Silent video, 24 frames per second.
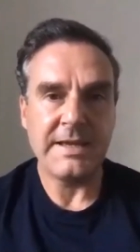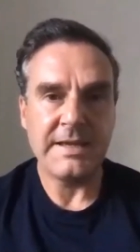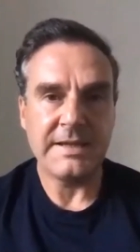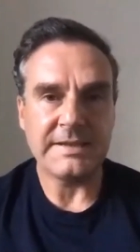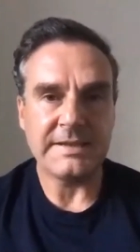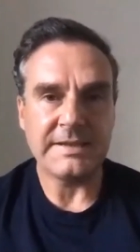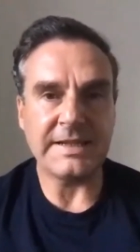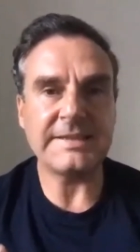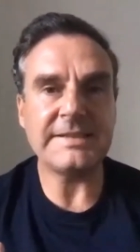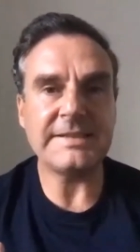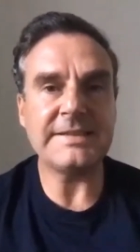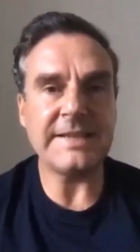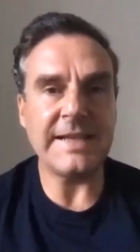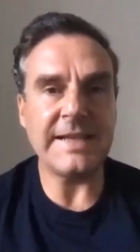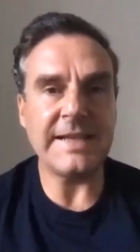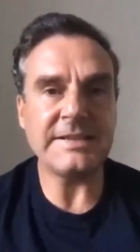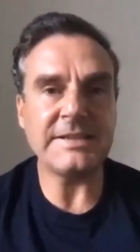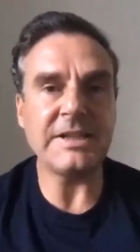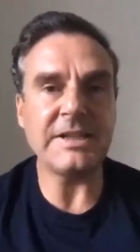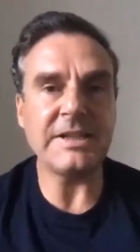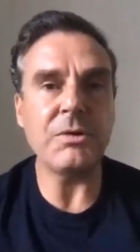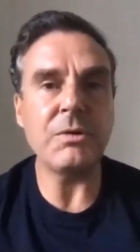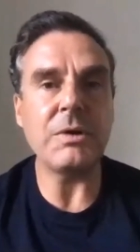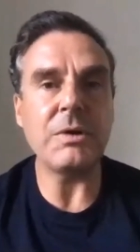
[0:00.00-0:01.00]
that
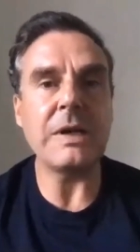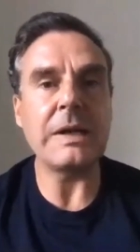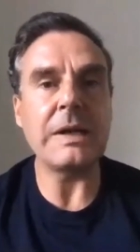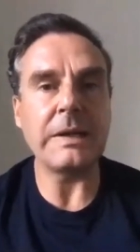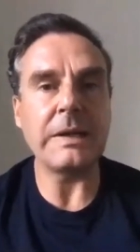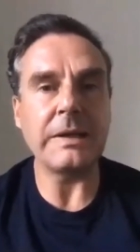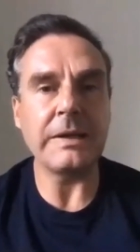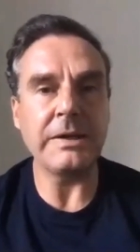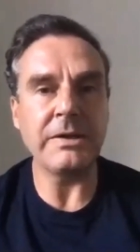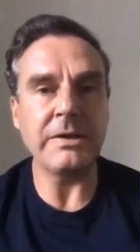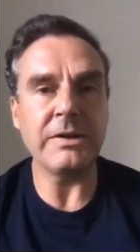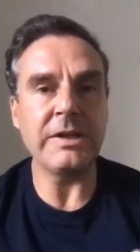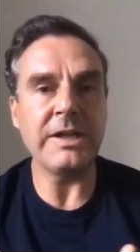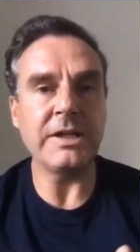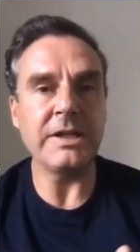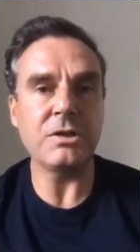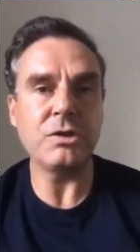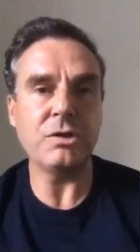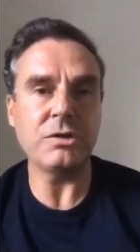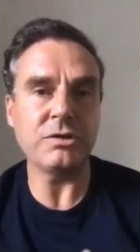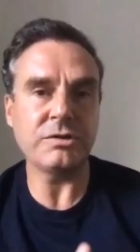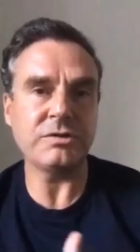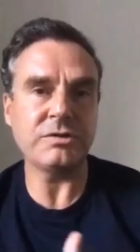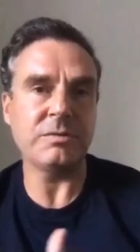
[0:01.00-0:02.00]
sets out clearly a
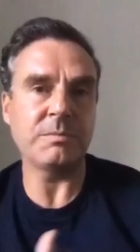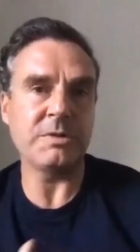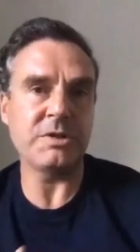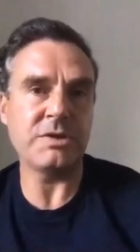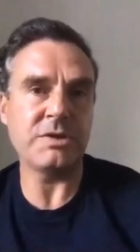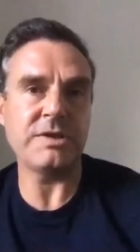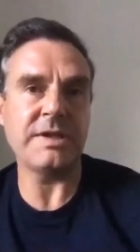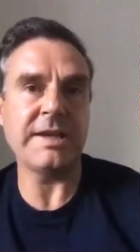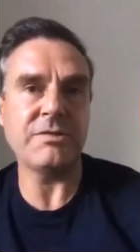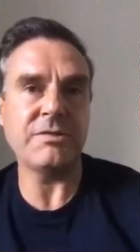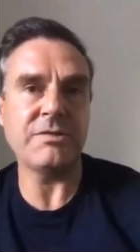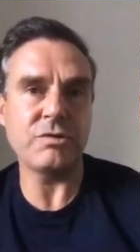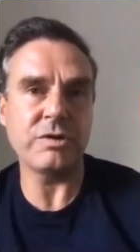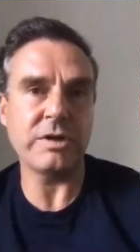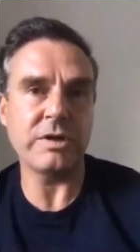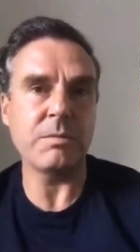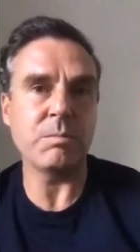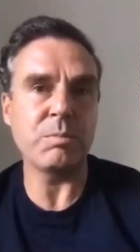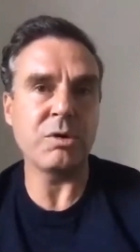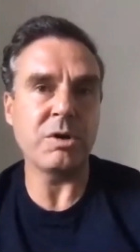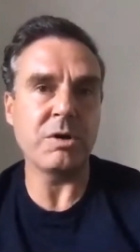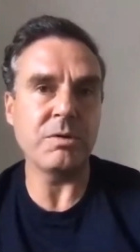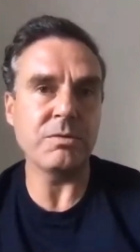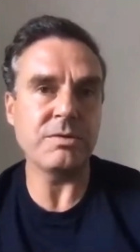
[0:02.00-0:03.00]
customer centric
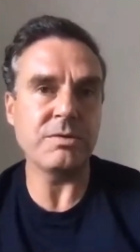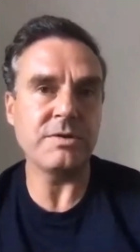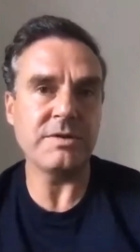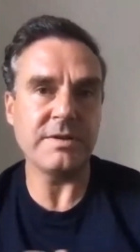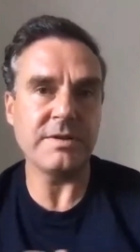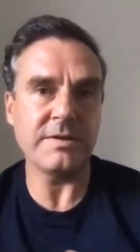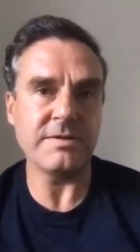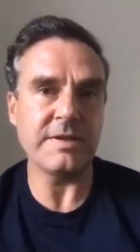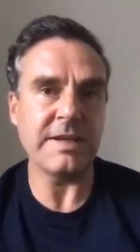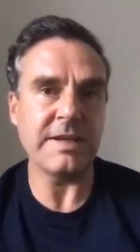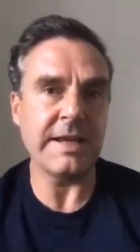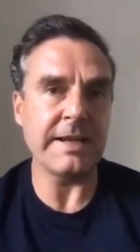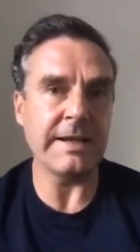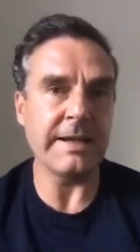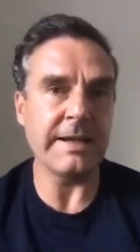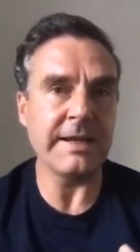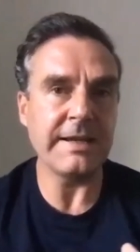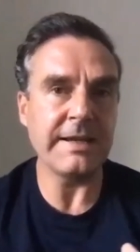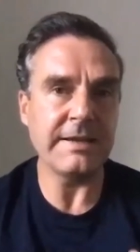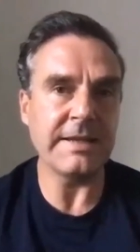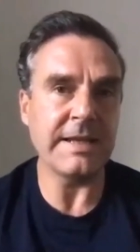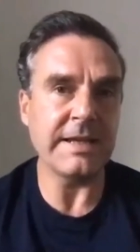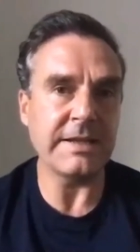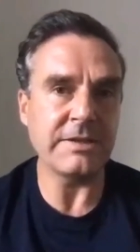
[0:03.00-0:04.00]
approach to
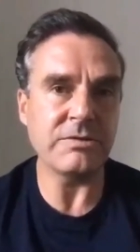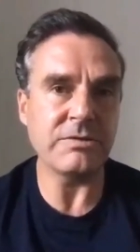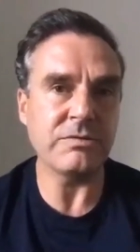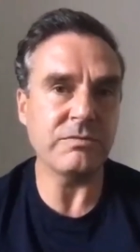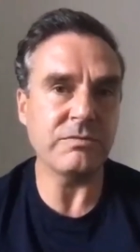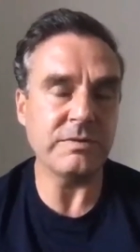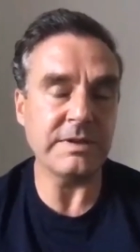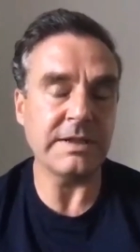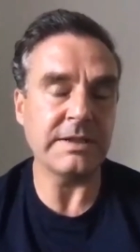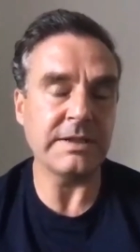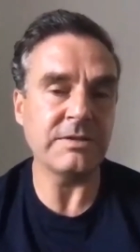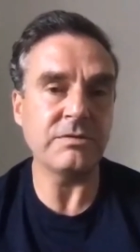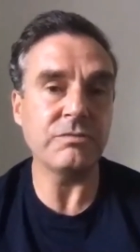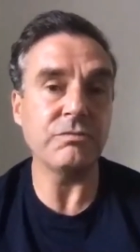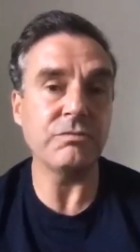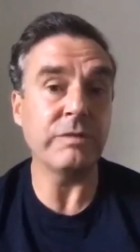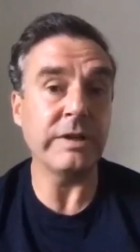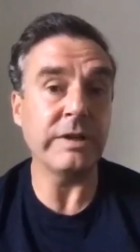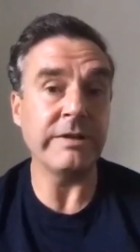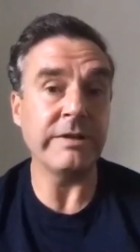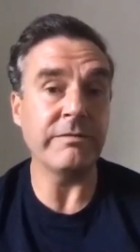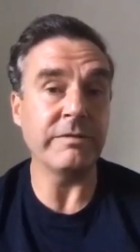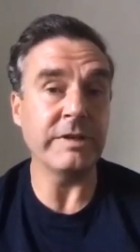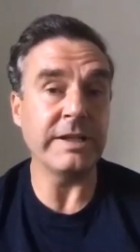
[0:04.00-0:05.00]
selling. That's that's
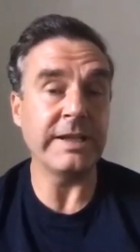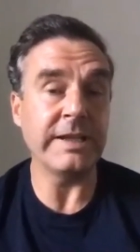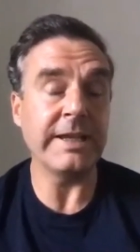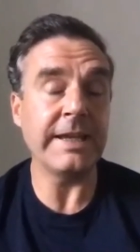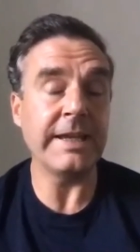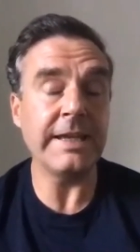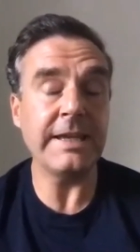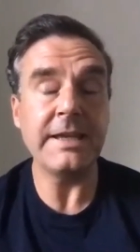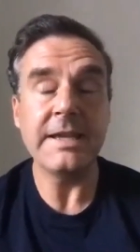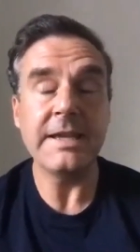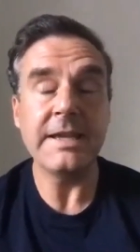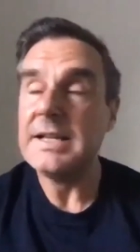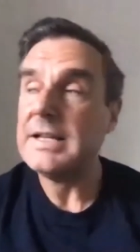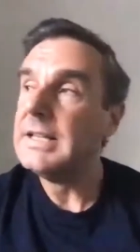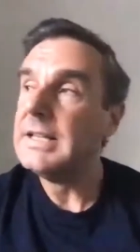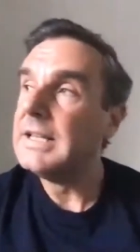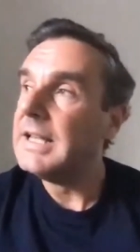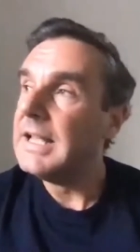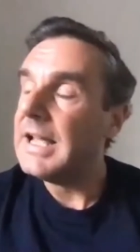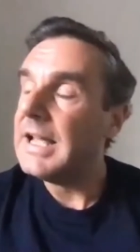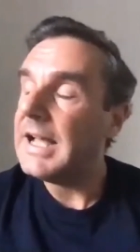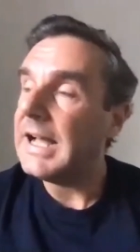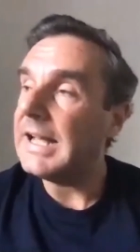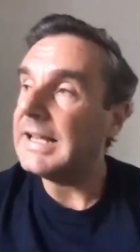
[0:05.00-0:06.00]
really really key.
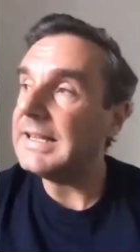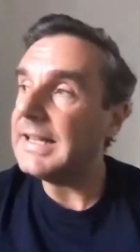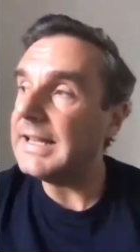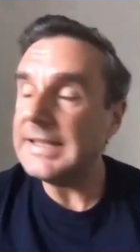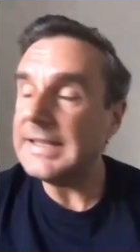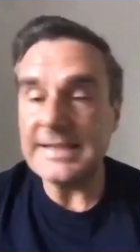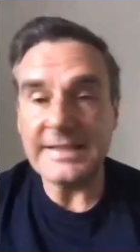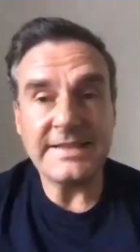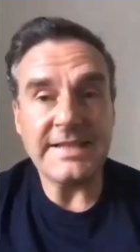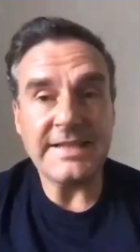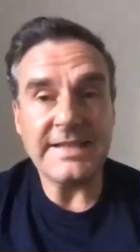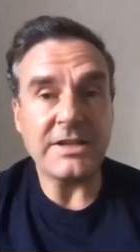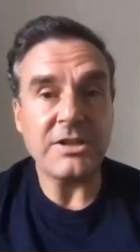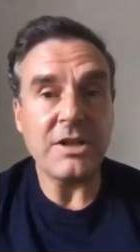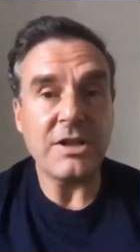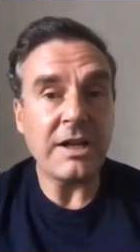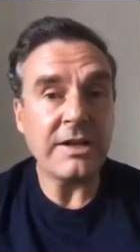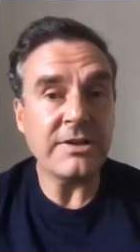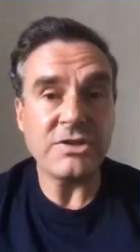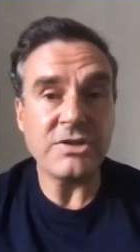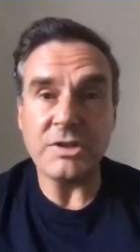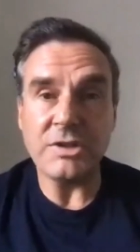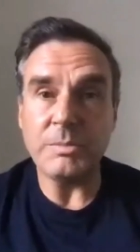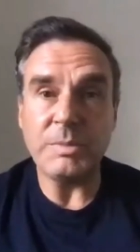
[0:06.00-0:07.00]
And then the
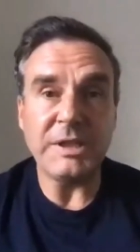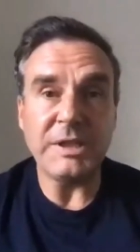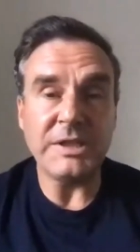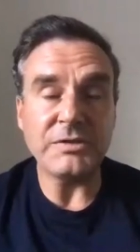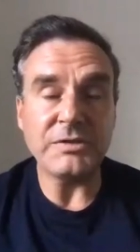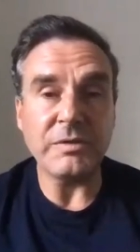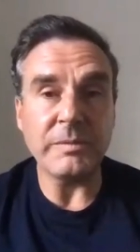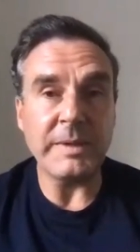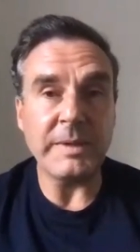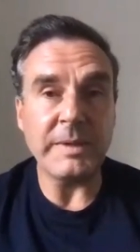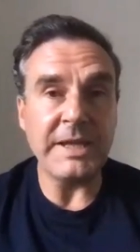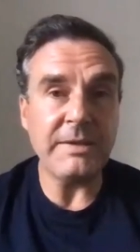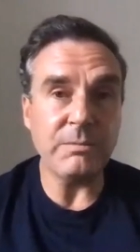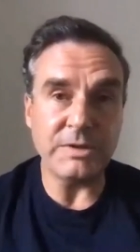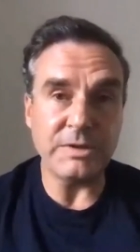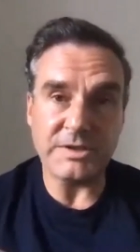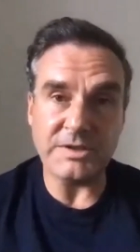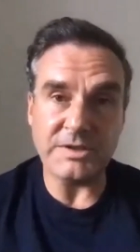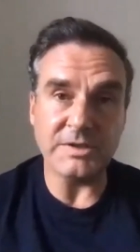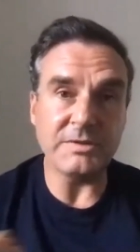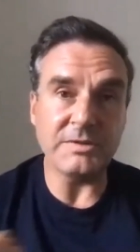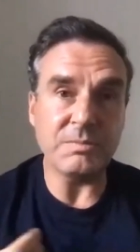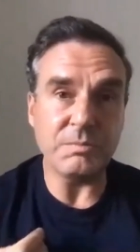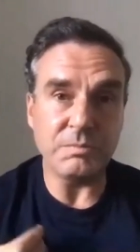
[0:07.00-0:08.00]
technology piece for me,
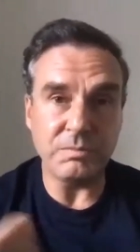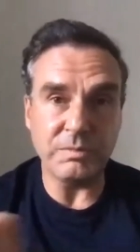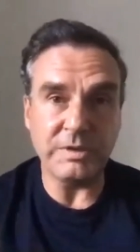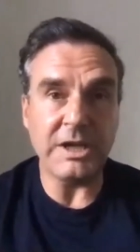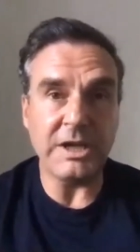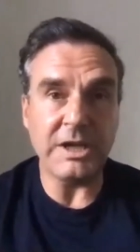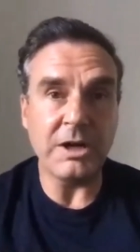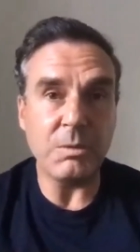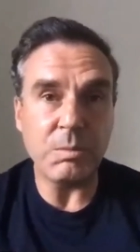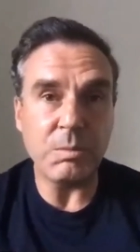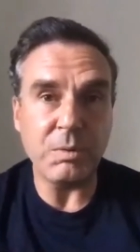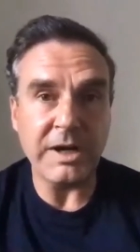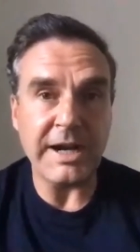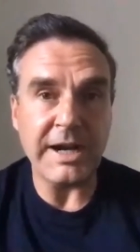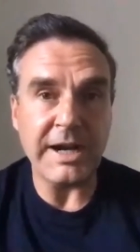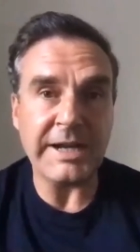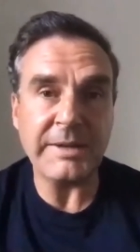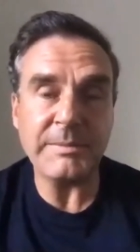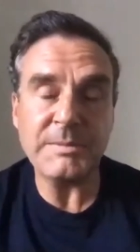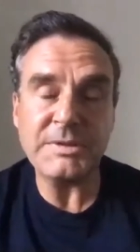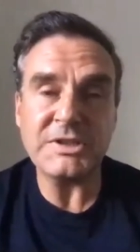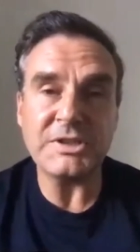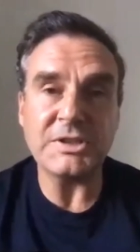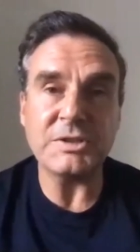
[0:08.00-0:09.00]
which is we hope where
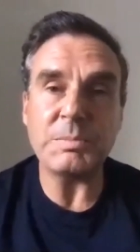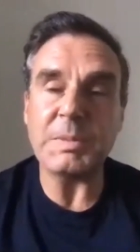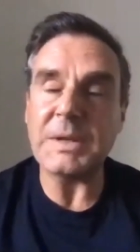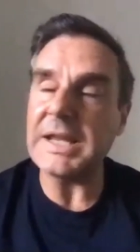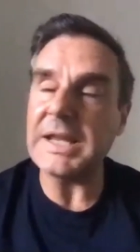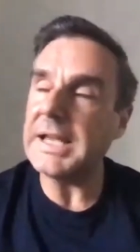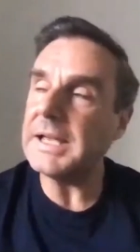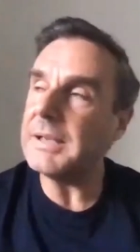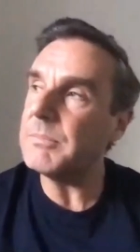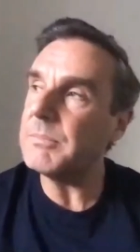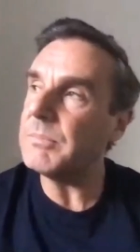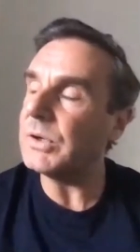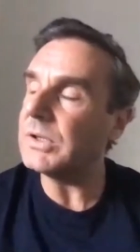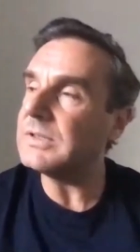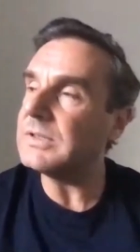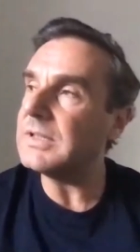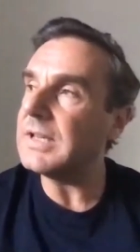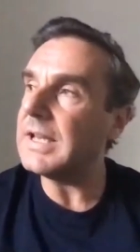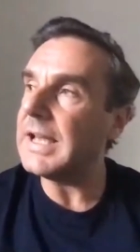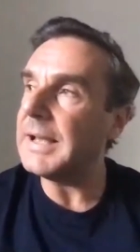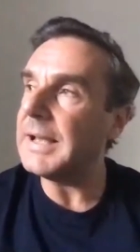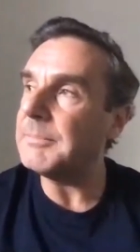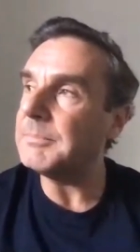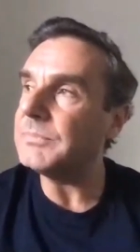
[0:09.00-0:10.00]
Animis is playing, but
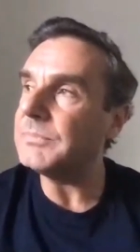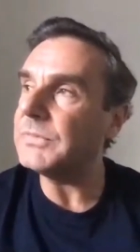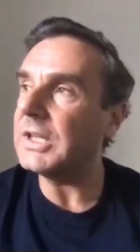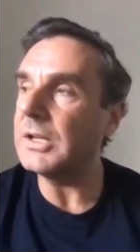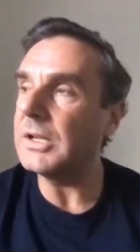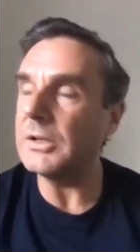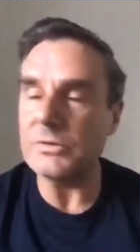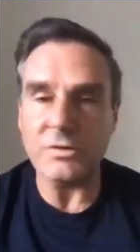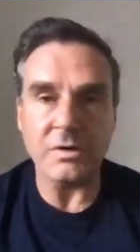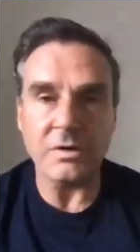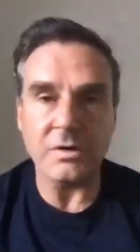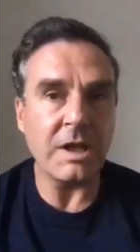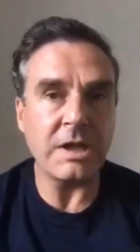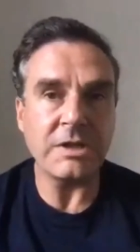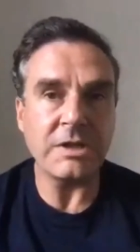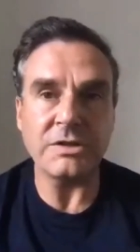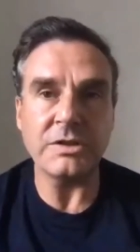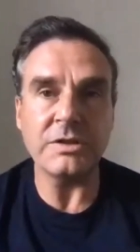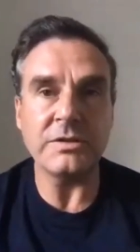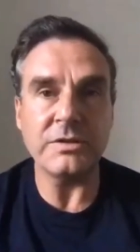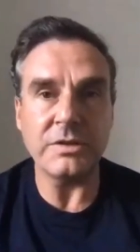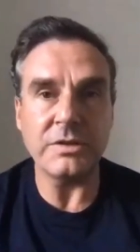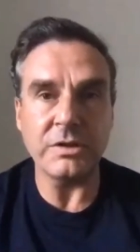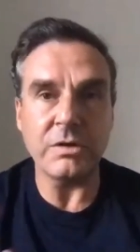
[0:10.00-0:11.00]
um, you know there are lots
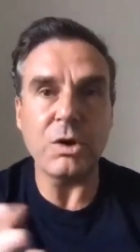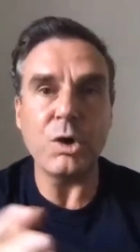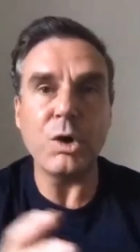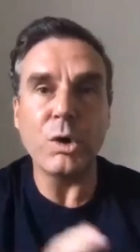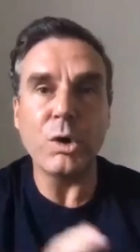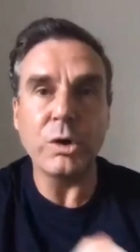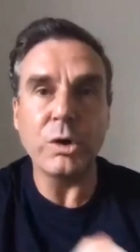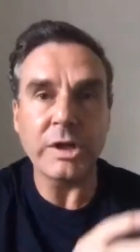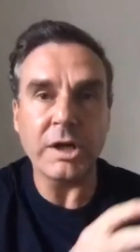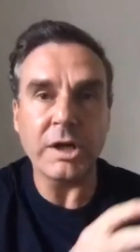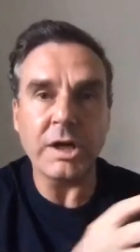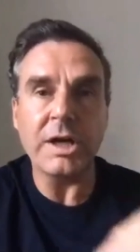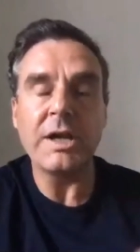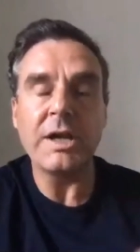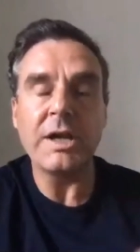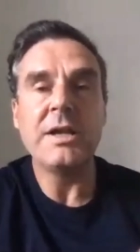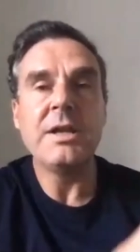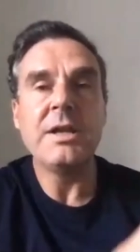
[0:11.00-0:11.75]
of there are other